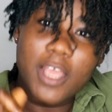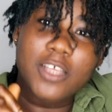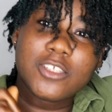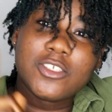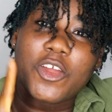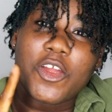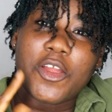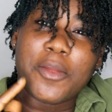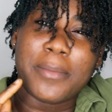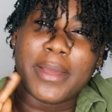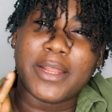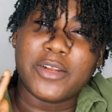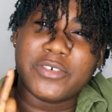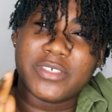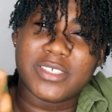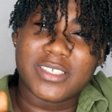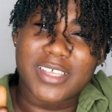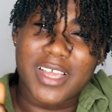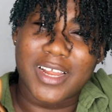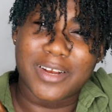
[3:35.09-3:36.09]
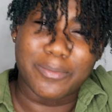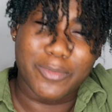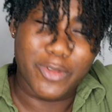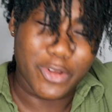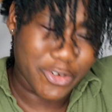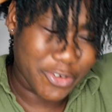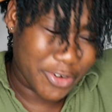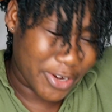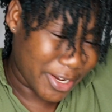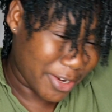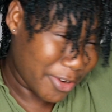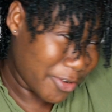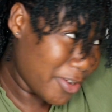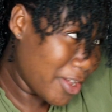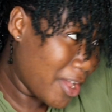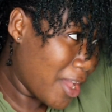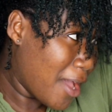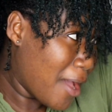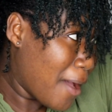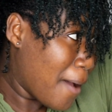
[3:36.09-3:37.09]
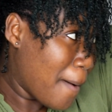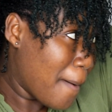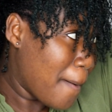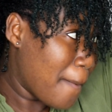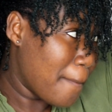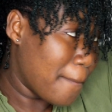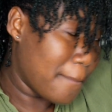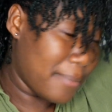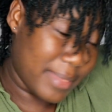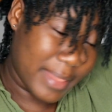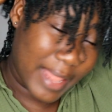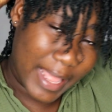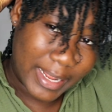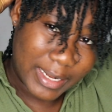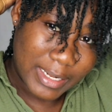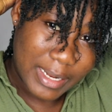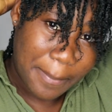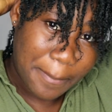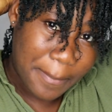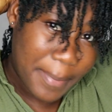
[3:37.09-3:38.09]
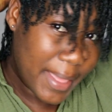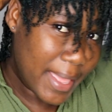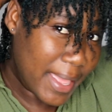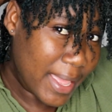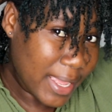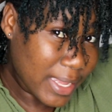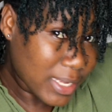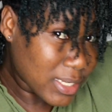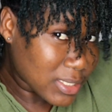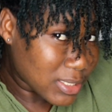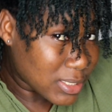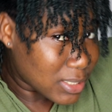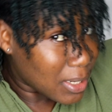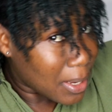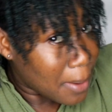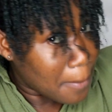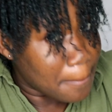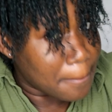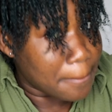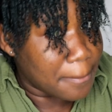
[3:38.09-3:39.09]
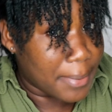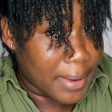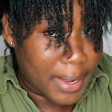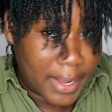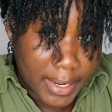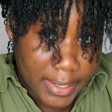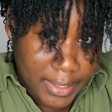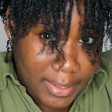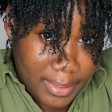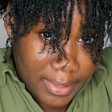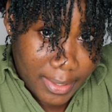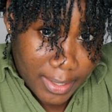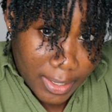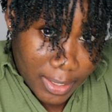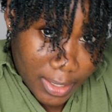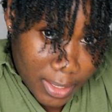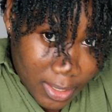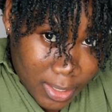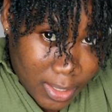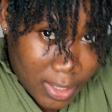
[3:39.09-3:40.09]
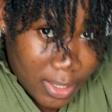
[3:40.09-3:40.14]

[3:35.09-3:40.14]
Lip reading: Sorry, my nose is kind of blocked right now. Like the pink bun thing.